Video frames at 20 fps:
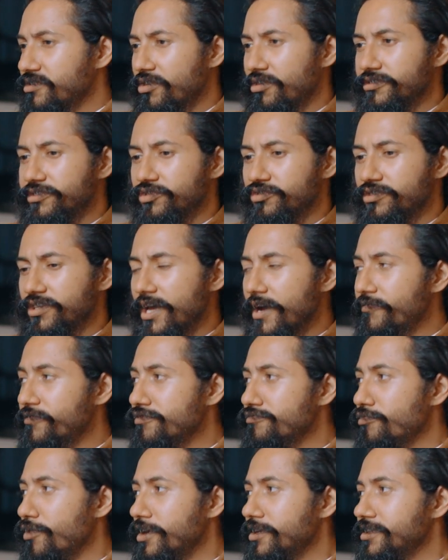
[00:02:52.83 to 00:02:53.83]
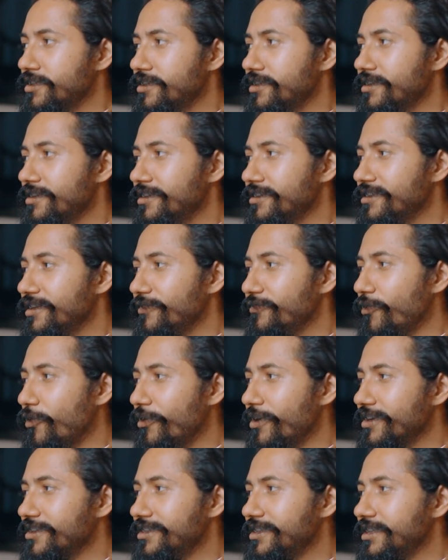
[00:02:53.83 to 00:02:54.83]
Because today everybody is a
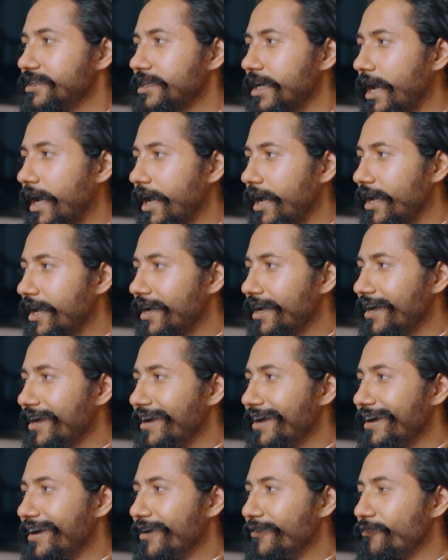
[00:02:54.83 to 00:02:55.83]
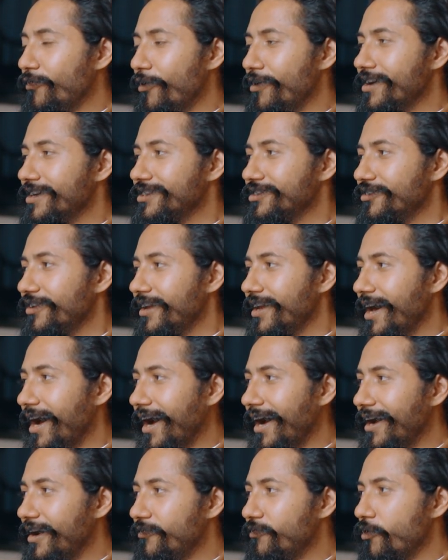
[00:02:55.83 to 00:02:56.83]
Forex teacher, a Forex
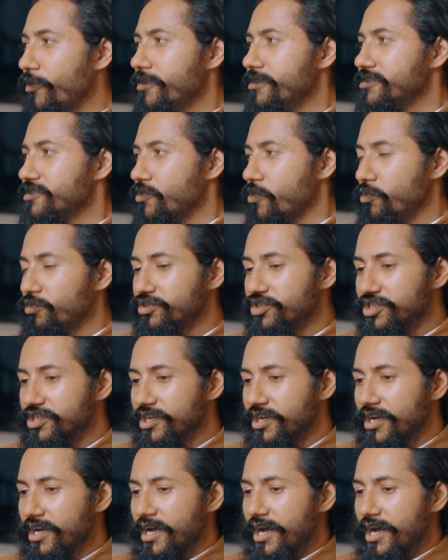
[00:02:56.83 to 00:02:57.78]
trader, a Forex coach.